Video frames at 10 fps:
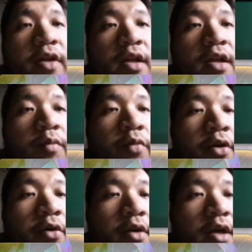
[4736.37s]
Hullbreaker to
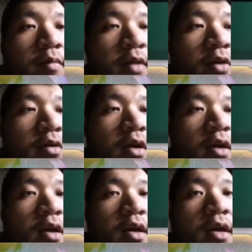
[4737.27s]
come down.
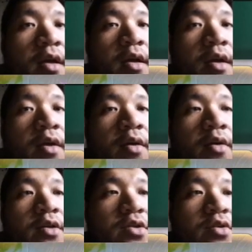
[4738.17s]

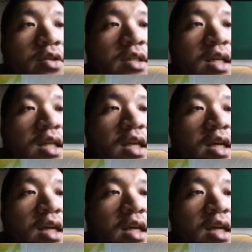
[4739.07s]
Also sitting at